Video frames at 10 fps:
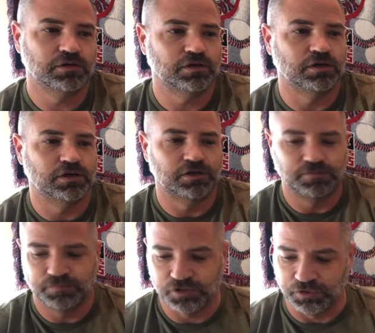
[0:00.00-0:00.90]

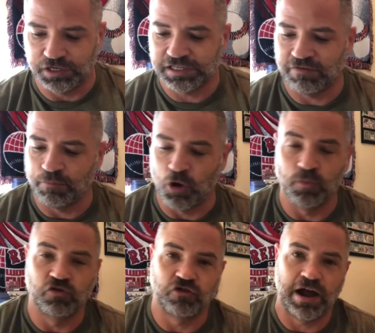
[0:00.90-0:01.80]
Um, so he does have a
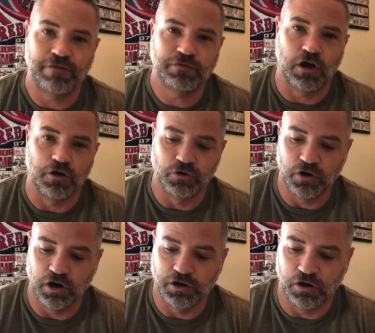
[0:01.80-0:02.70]
Bowman draft auto
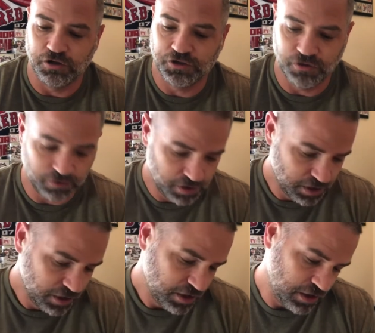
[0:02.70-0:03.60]
card also.
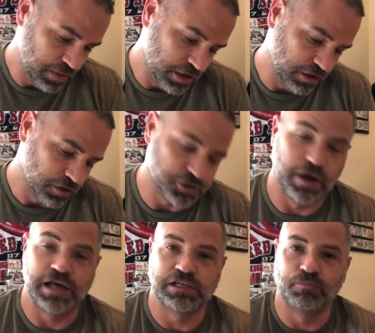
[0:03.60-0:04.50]
And then he also
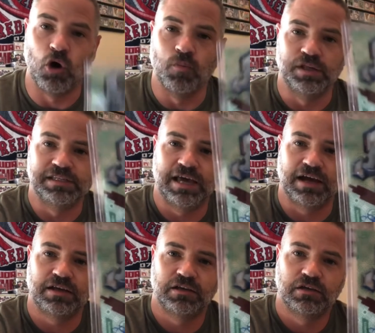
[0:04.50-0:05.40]
has a Bowman Tech